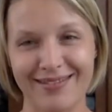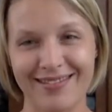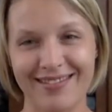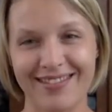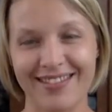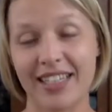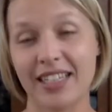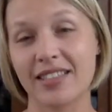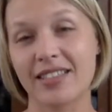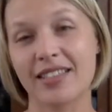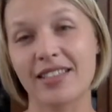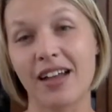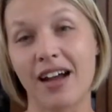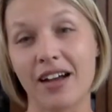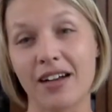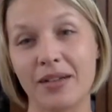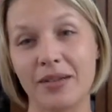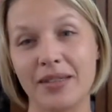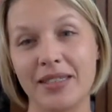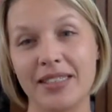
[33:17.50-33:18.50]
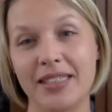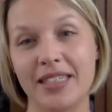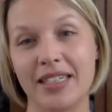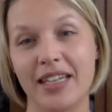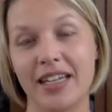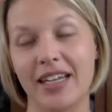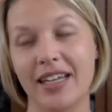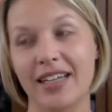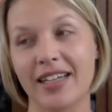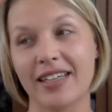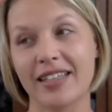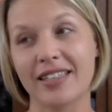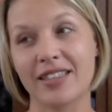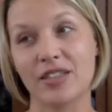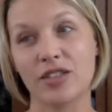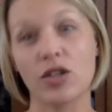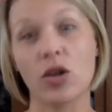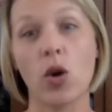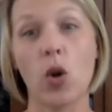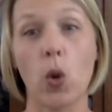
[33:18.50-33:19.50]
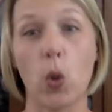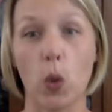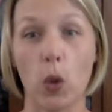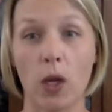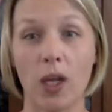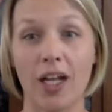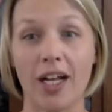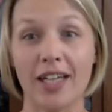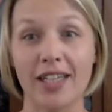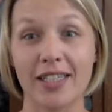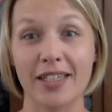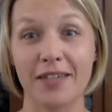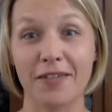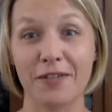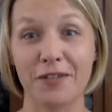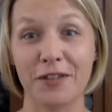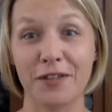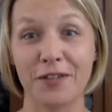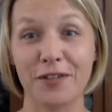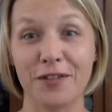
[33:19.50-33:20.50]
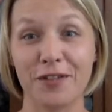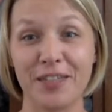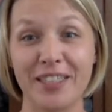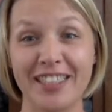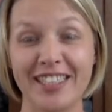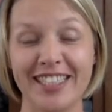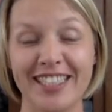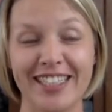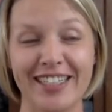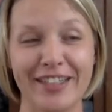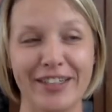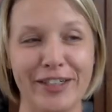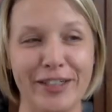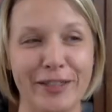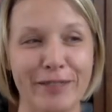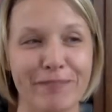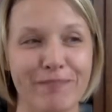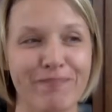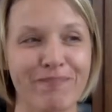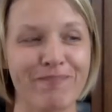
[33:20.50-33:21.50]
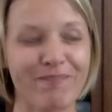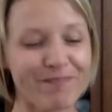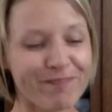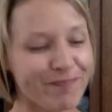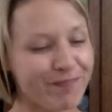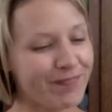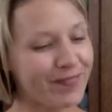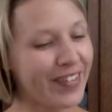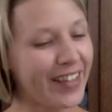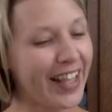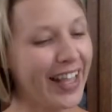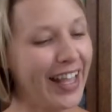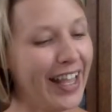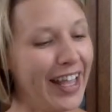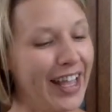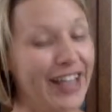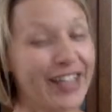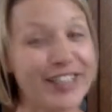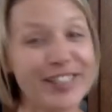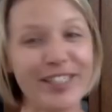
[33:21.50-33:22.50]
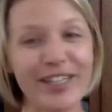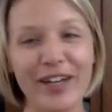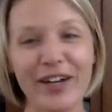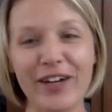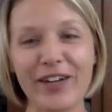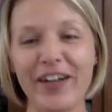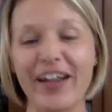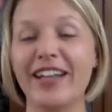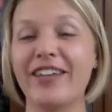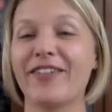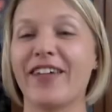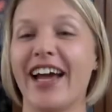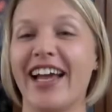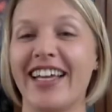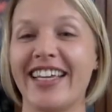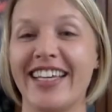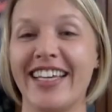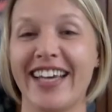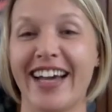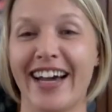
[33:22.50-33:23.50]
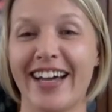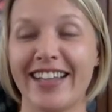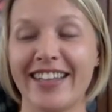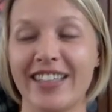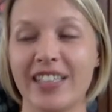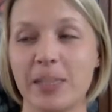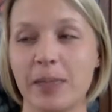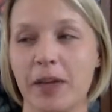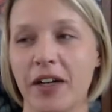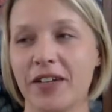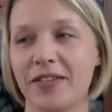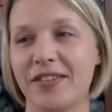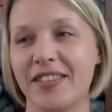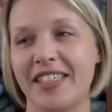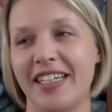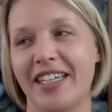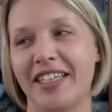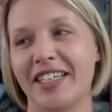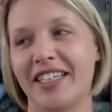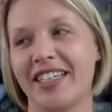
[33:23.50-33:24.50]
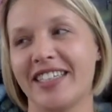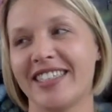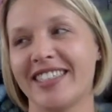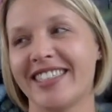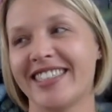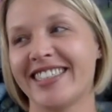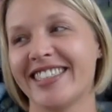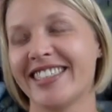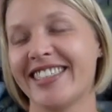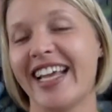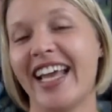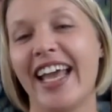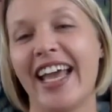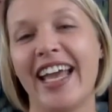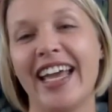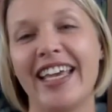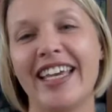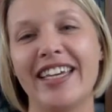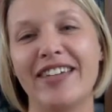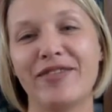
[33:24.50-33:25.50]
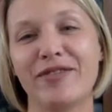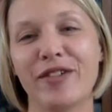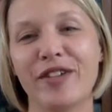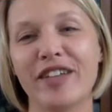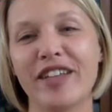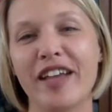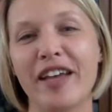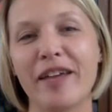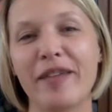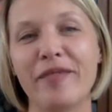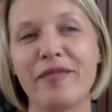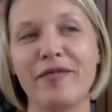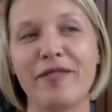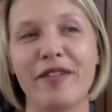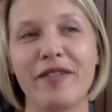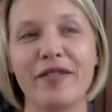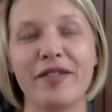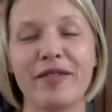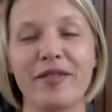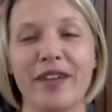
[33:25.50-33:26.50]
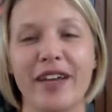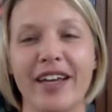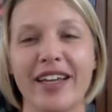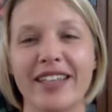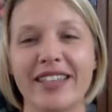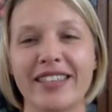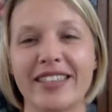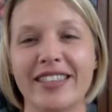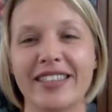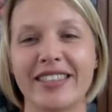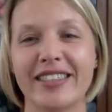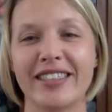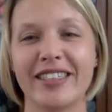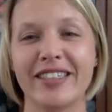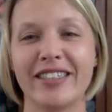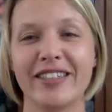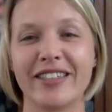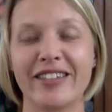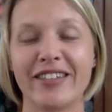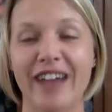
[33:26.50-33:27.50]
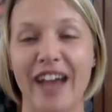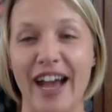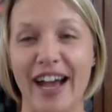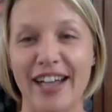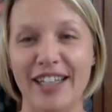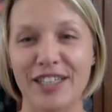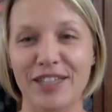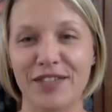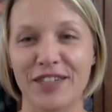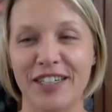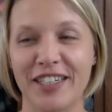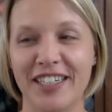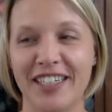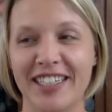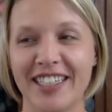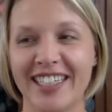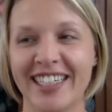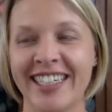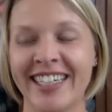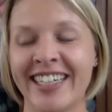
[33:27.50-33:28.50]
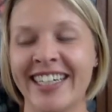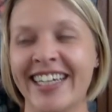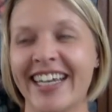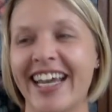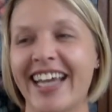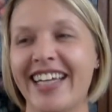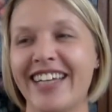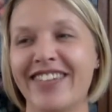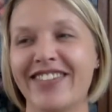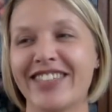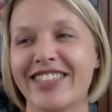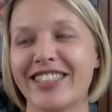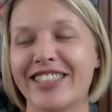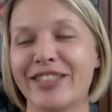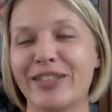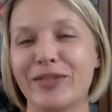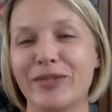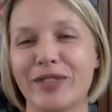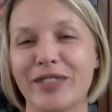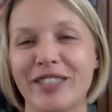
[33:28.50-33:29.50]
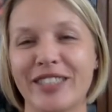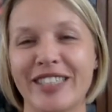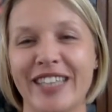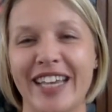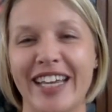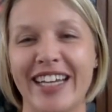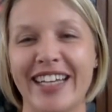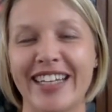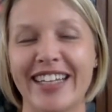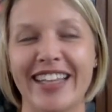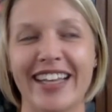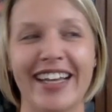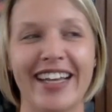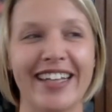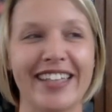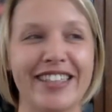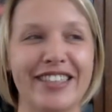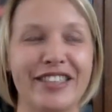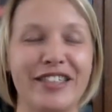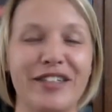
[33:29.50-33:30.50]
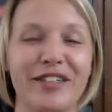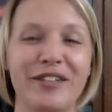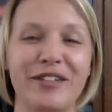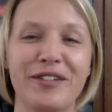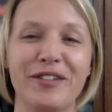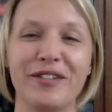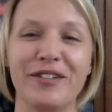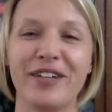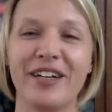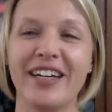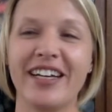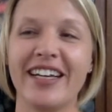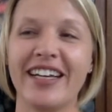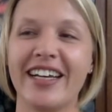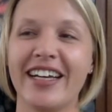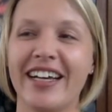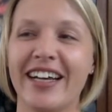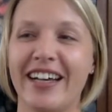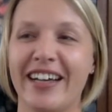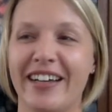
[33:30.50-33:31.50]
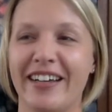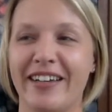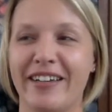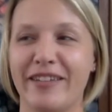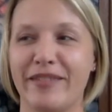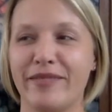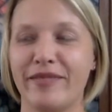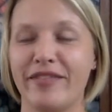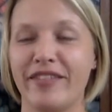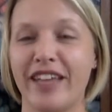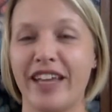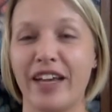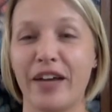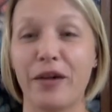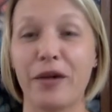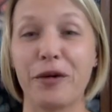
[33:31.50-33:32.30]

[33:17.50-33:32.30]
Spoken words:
That's not Queen City, because there's a whole closet full of Queen City yarn. So anyway, he got this pair of sneakers. He wore them when we went to Asheville, and he was super psyched that two like